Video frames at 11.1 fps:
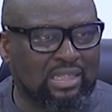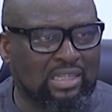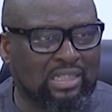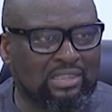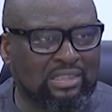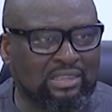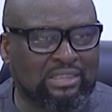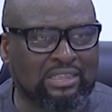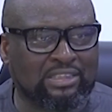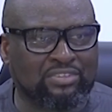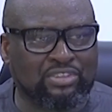And this is
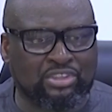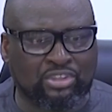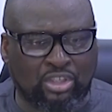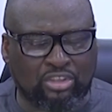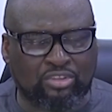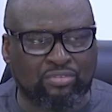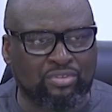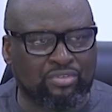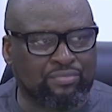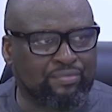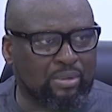as a result of the
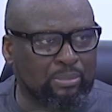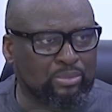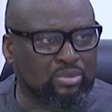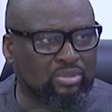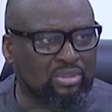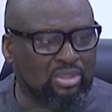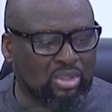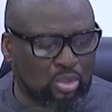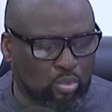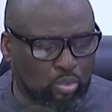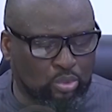reforms
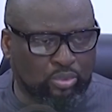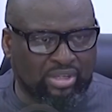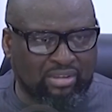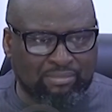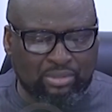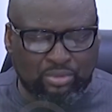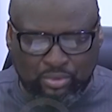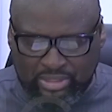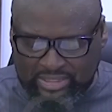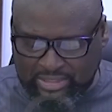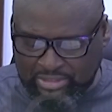which we have been doing
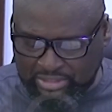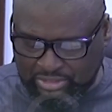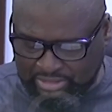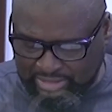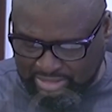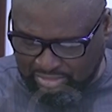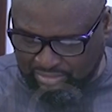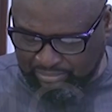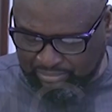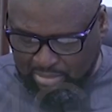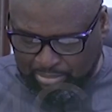in the education sector.
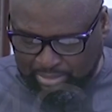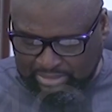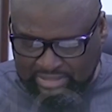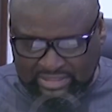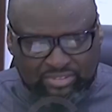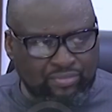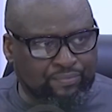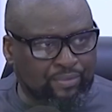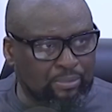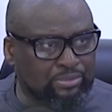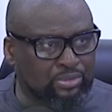But these
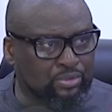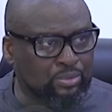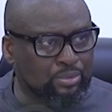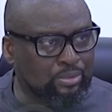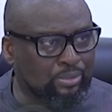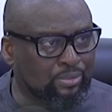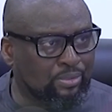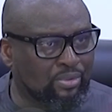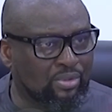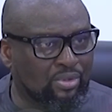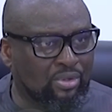reforms too
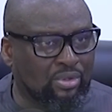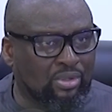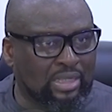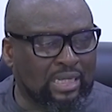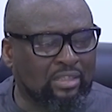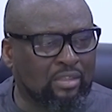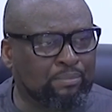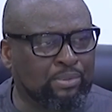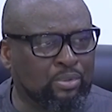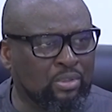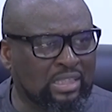cannot be
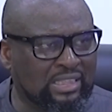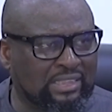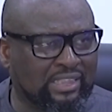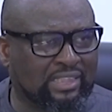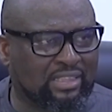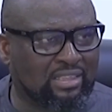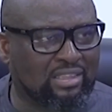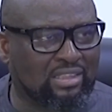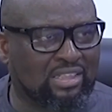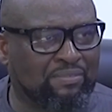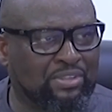holistic
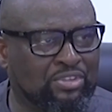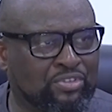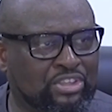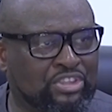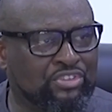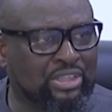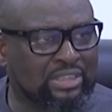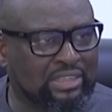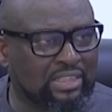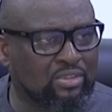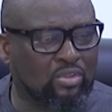if it's
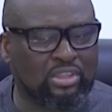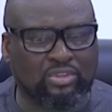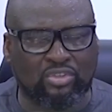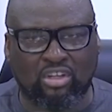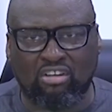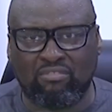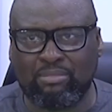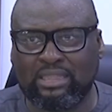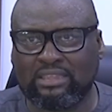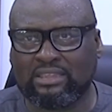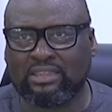restricted only to
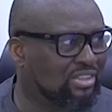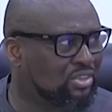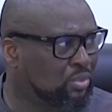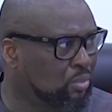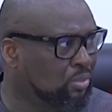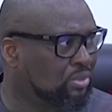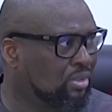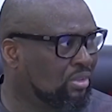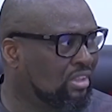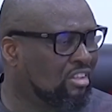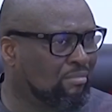government schools or
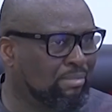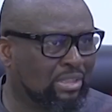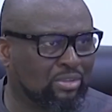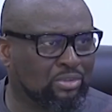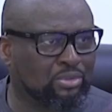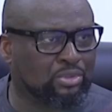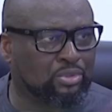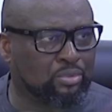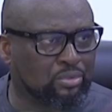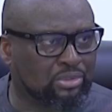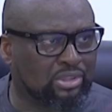only government-controlled
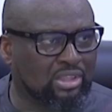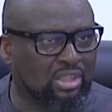schools.